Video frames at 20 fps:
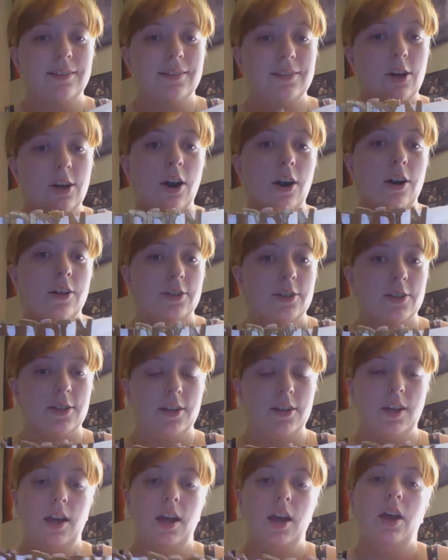collar.
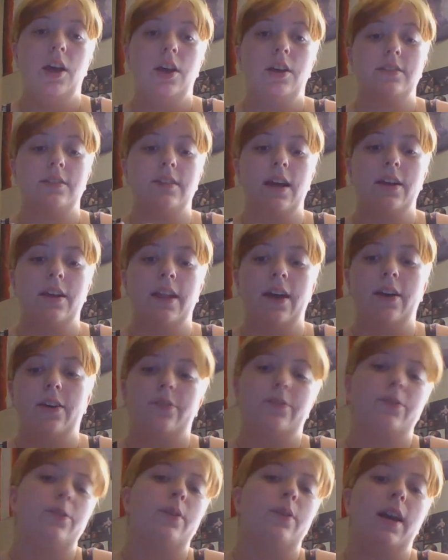So now,
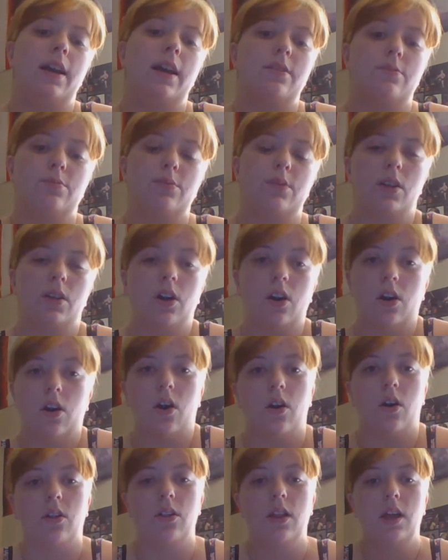if you guys
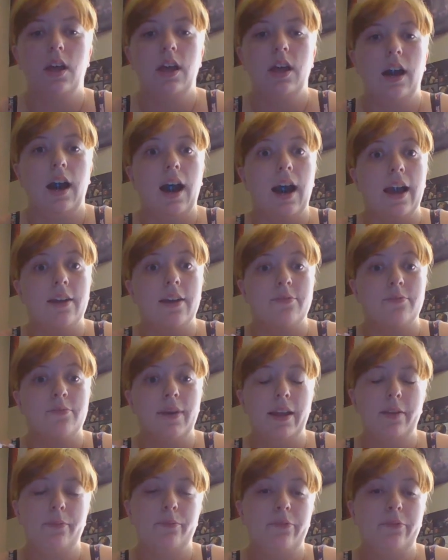recall, I've
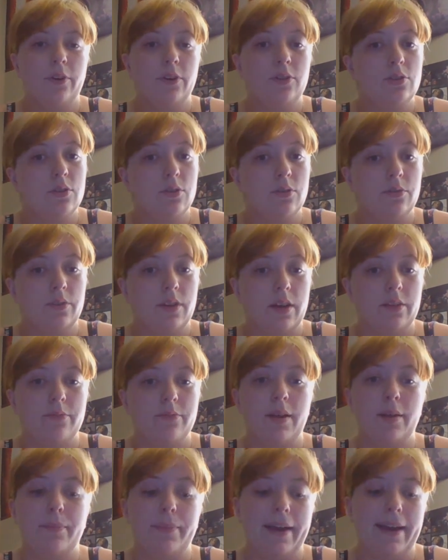made
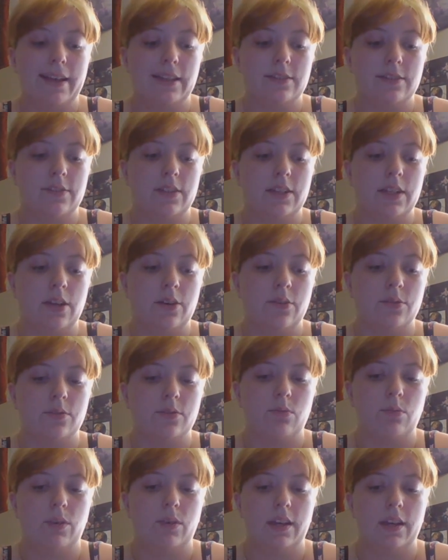past videos
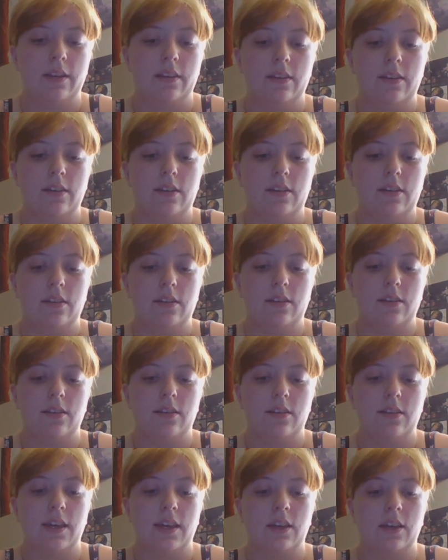with a
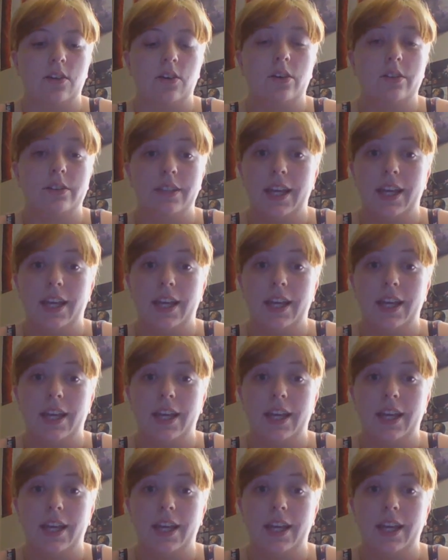thing called